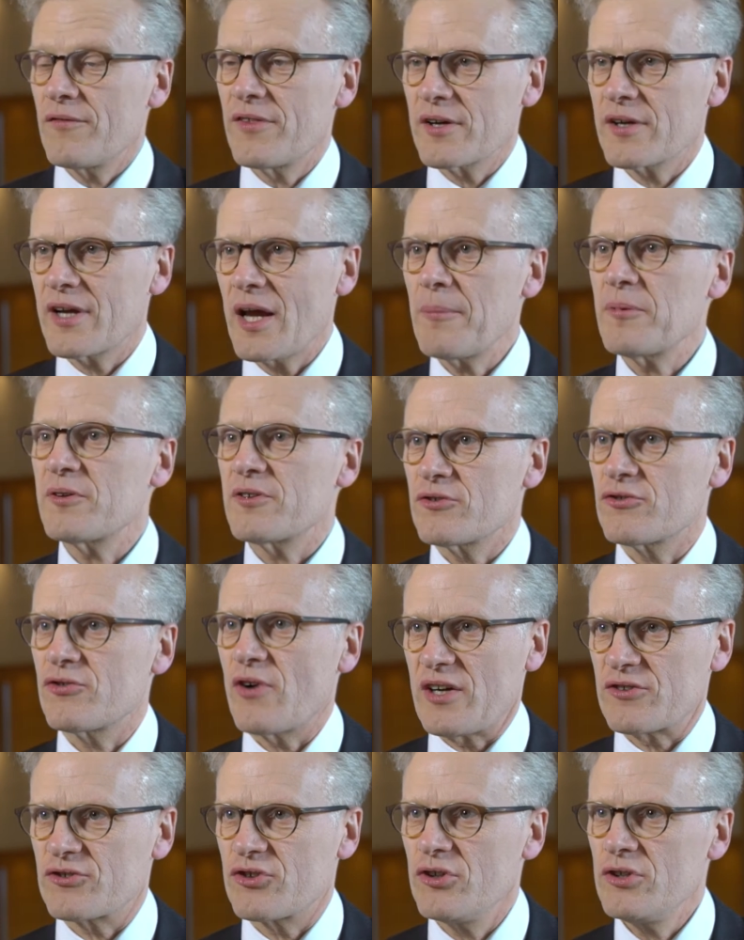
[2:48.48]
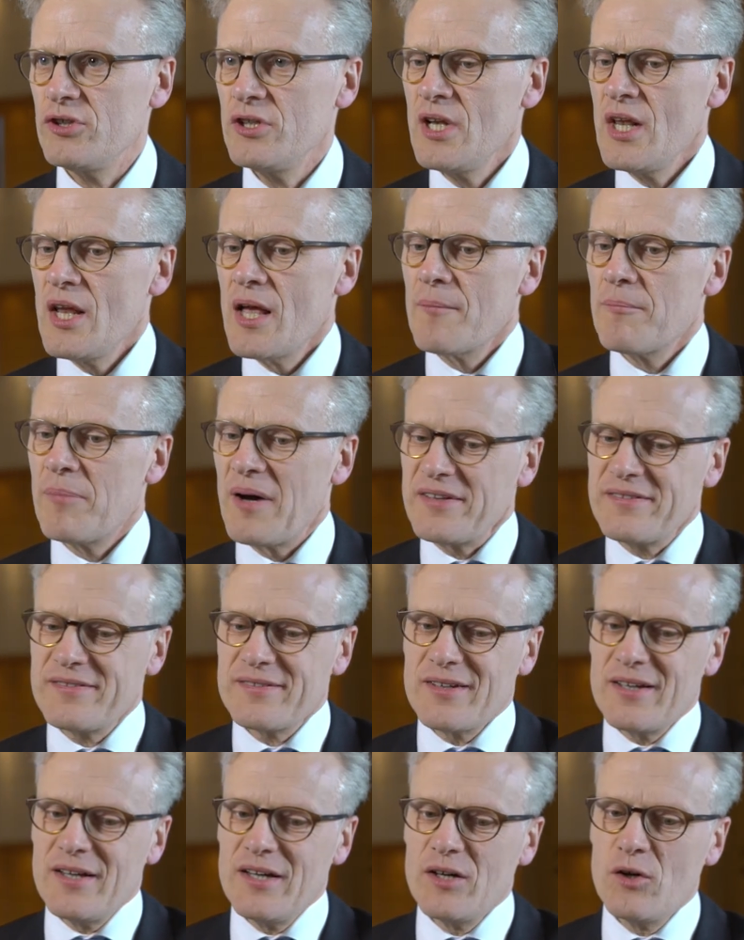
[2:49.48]
capital structure, but
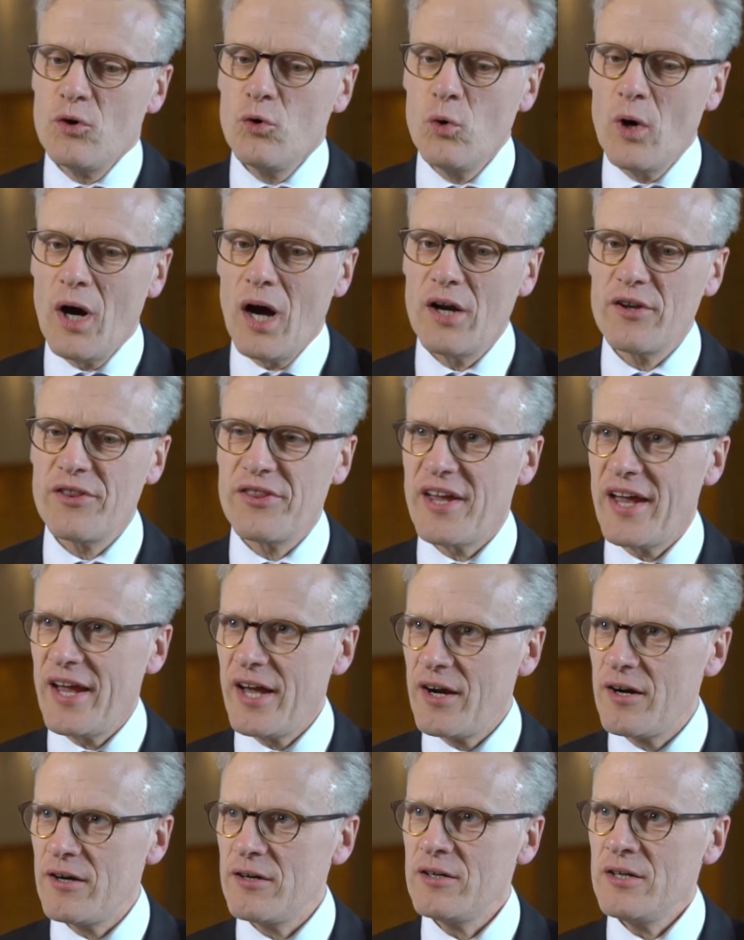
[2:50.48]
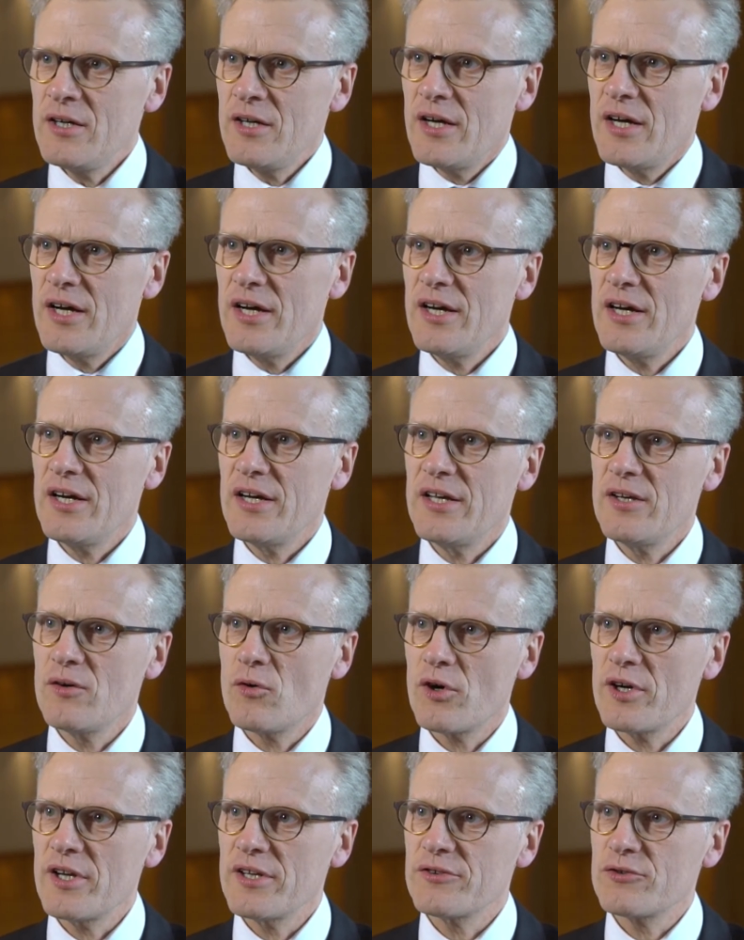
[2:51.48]
who are there in
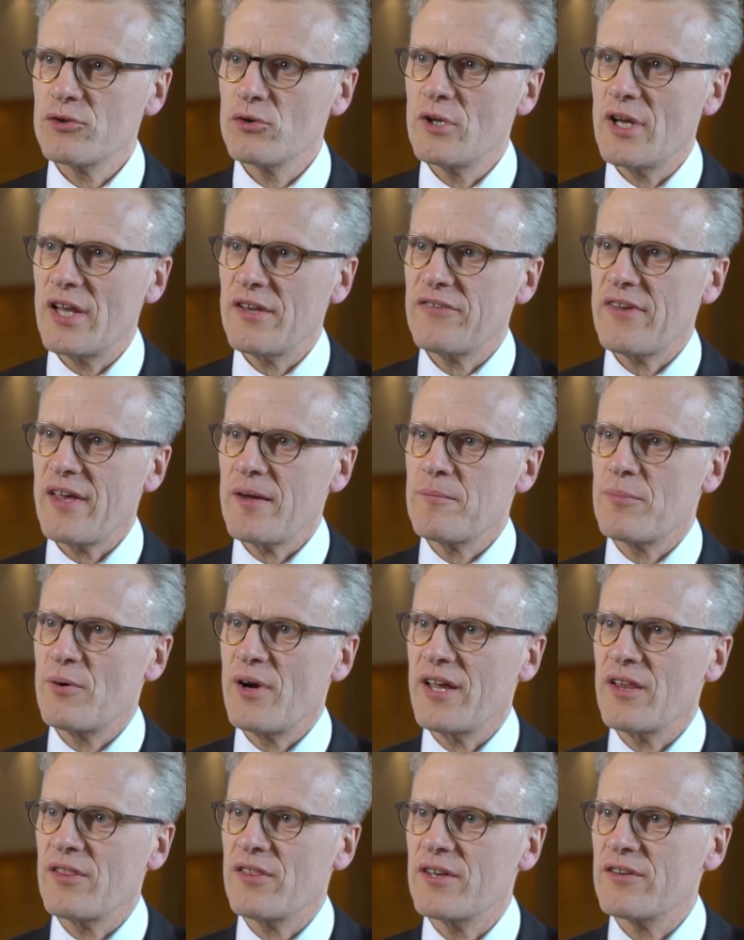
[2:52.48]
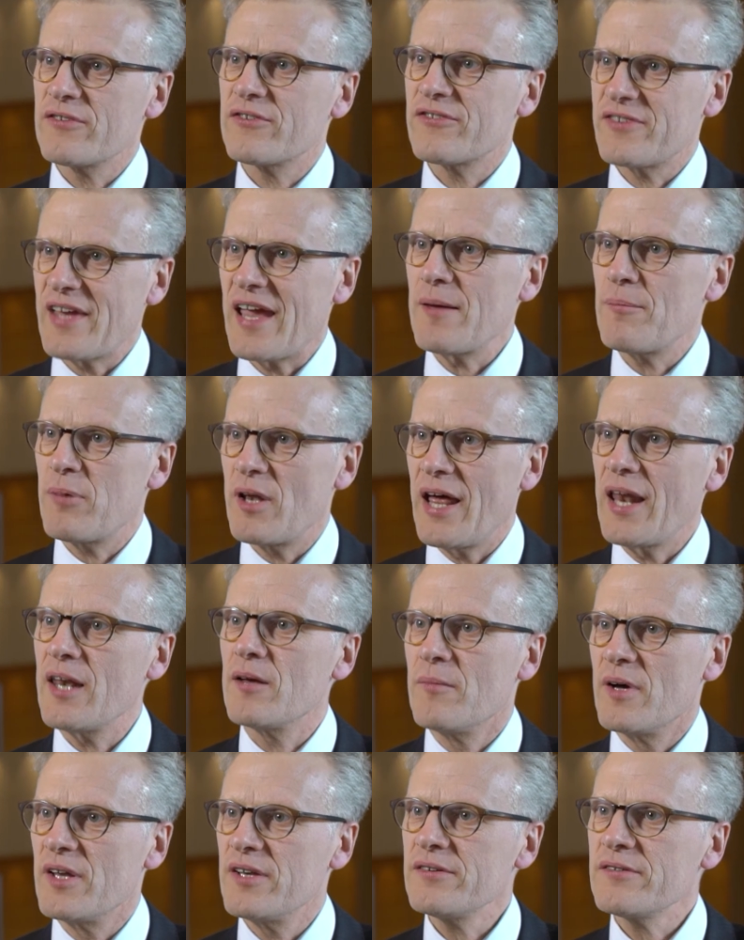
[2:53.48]
order to, let's say, bring this stable
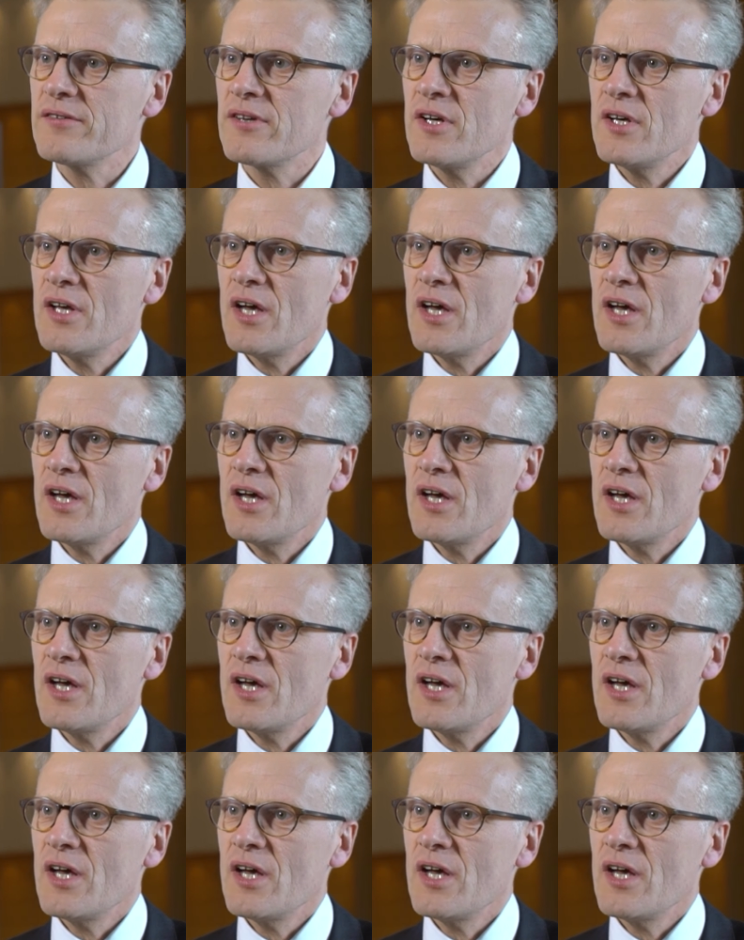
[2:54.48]
element,